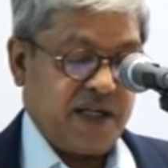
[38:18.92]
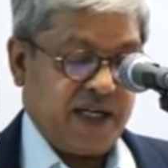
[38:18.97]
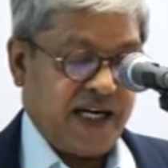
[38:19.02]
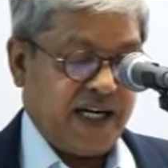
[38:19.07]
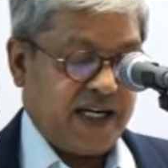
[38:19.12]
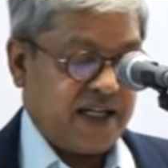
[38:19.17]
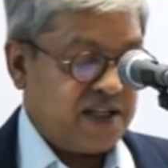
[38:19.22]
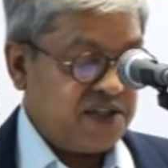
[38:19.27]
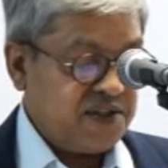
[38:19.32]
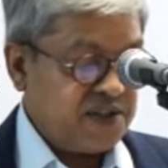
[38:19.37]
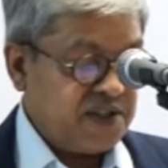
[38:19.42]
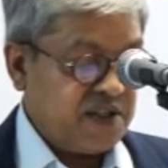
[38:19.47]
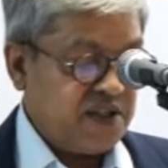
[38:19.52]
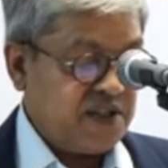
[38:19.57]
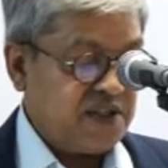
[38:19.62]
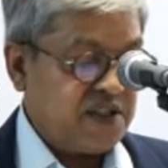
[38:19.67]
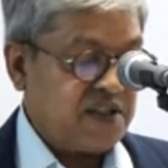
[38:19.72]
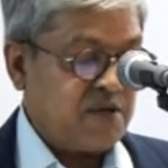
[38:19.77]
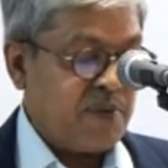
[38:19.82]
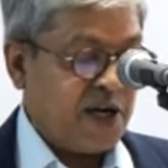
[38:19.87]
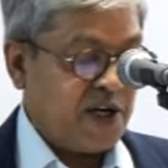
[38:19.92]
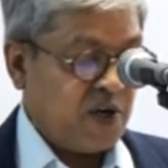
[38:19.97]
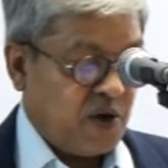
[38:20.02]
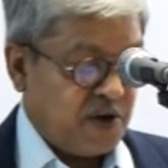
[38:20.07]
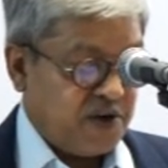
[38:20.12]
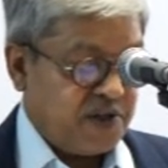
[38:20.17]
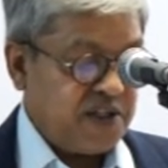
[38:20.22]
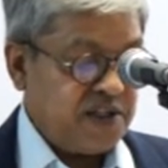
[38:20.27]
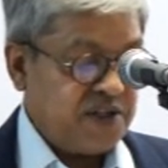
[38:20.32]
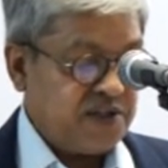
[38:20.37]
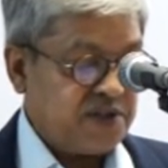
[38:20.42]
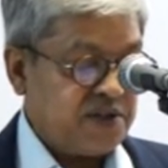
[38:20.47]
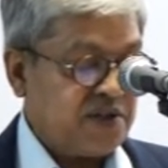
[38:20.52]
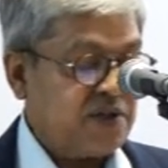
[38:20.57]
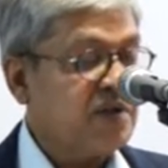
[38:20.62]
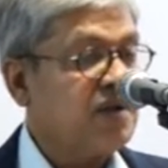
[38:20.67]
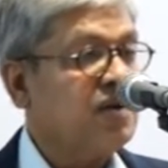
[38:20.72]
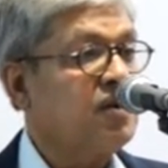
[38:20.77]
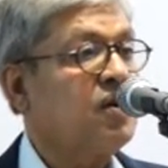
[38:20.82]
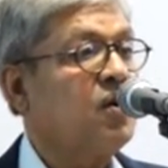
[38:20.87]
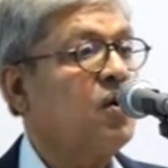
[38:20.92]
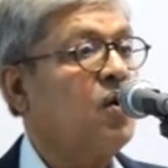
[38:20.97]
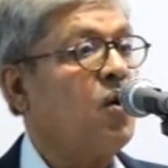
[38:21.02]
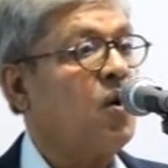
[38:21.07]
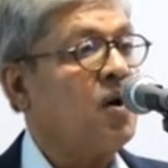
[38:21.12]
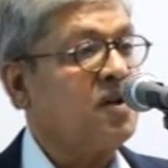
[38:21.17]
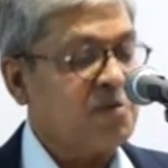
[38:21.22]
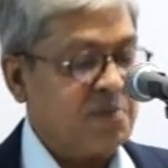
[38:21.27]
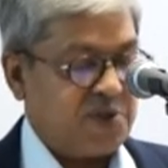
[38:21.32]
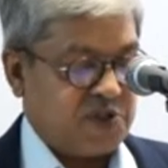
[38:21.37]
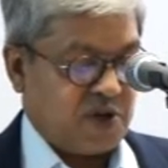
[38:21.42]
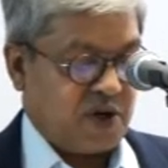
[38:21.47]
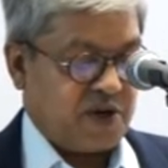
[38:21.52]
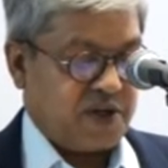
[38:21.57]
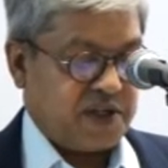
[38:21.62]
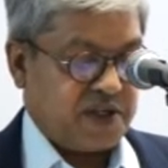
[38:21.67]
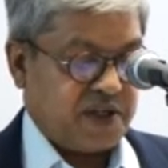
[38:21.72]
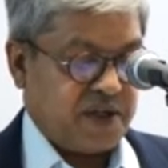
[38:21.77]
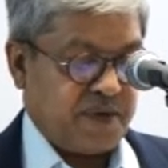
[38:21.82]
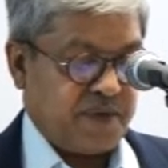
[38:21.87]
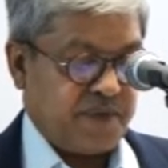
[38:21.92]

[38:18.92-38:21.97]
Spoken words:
it concerns the minorities or the majority.